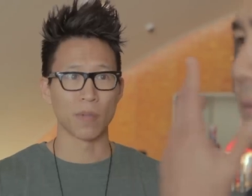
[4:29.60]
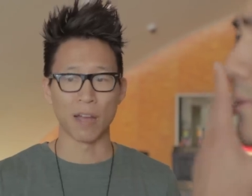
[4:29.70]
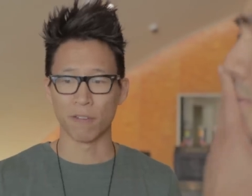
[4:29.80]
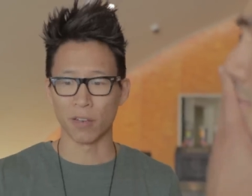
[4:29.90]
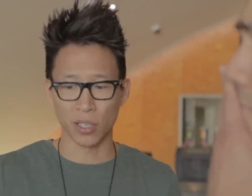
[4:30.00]

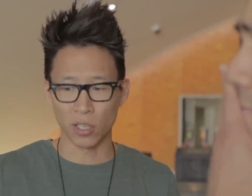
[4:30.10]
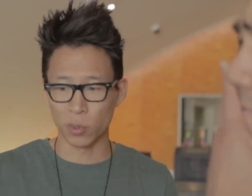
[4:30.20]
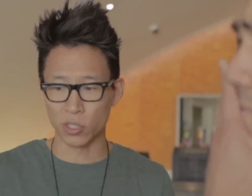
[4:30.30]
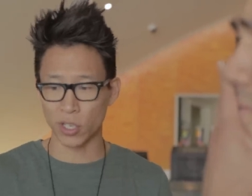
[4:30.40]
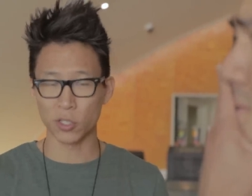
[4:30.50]
I felt like
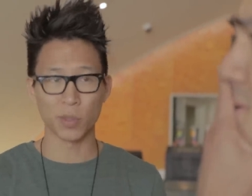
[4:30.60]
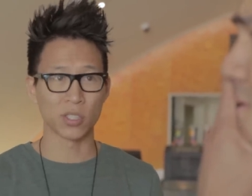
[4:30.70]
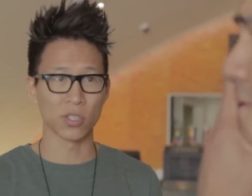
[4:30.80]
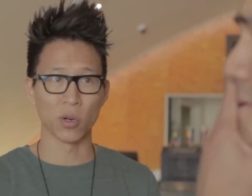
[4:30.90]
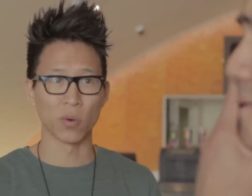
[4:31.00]
you would judge me,
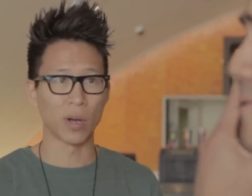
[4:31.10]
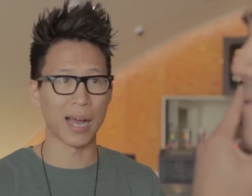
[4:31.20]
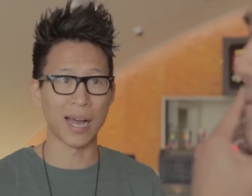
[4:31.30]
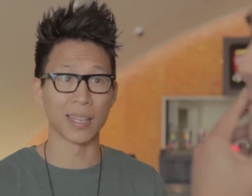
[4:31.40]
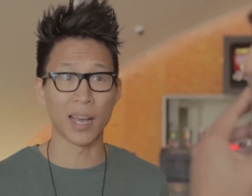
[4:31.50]
so
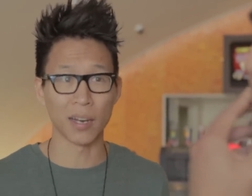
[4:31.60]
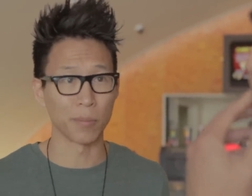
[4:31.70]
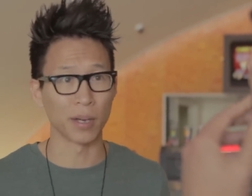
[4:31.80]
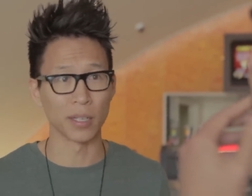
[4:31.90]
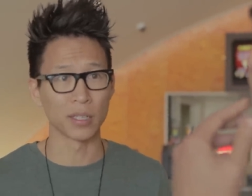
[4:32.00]
I lied
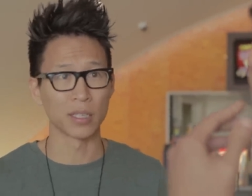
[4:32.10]
about it.